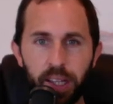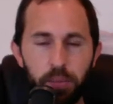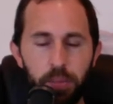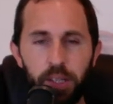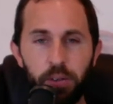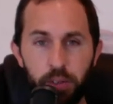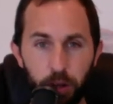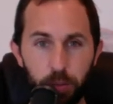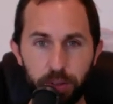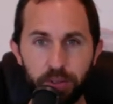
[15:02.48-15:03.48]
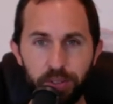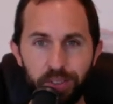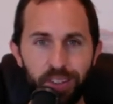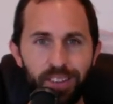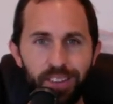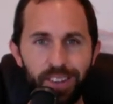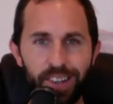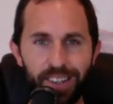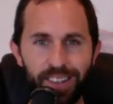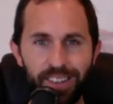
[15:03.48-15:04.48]
going to be your therapist,
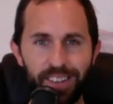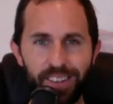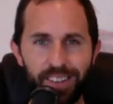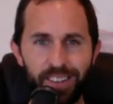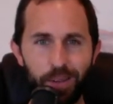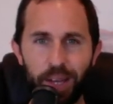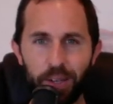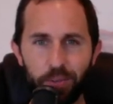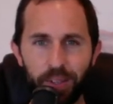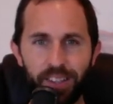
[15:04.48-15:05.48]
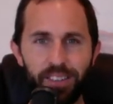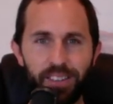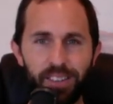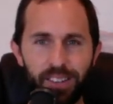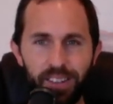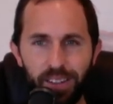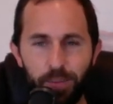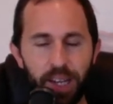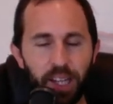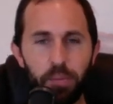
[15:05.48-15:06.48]
right? I'm not doing that.
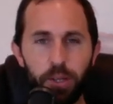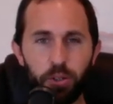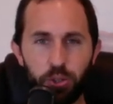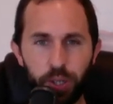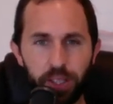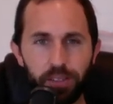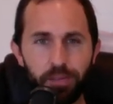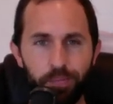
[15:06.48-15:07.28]
I'm not going to be your shrink.